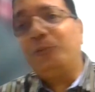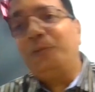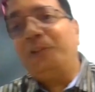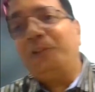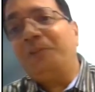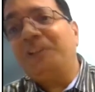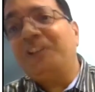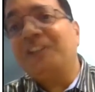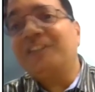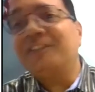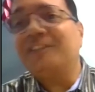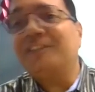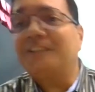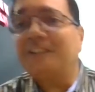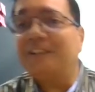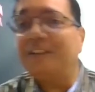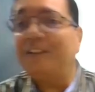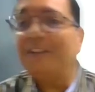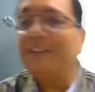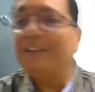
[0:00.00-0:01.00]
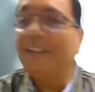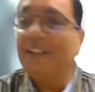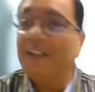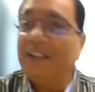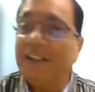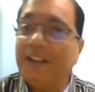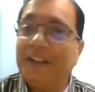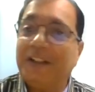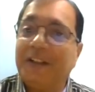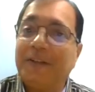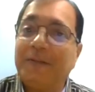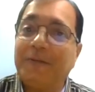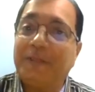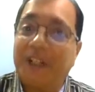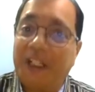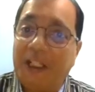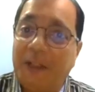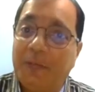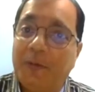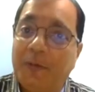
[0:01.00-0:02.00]
be with a certain
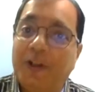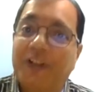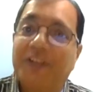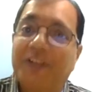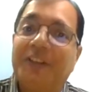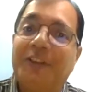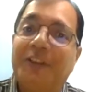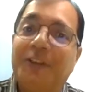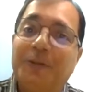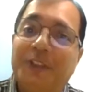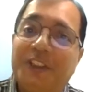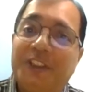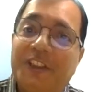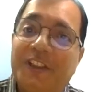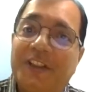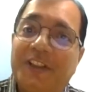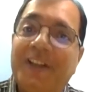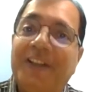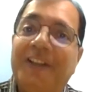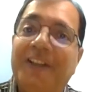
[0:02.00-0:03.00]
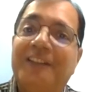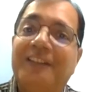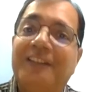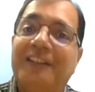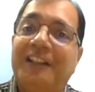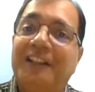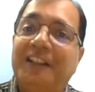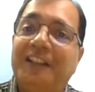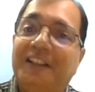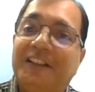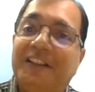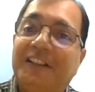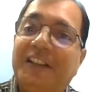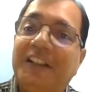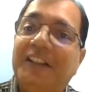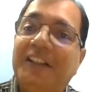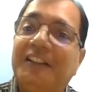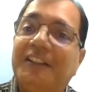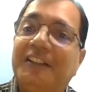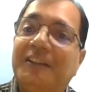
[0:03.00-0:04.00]
frame or a situation. The selected
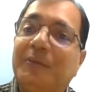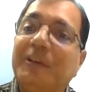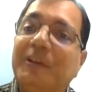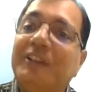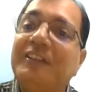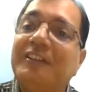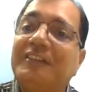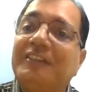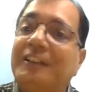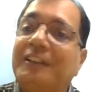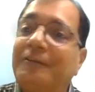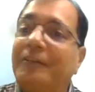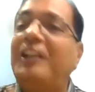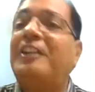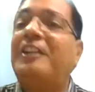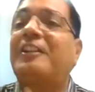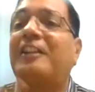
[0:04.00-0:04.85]
stage is business and wealth